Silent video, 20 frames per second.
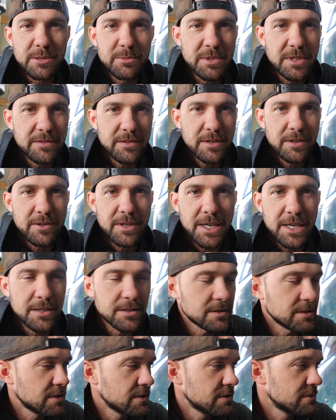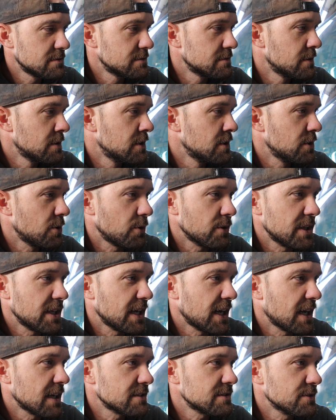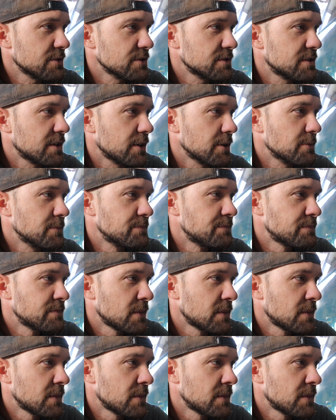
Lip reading: above the ground on the axle. So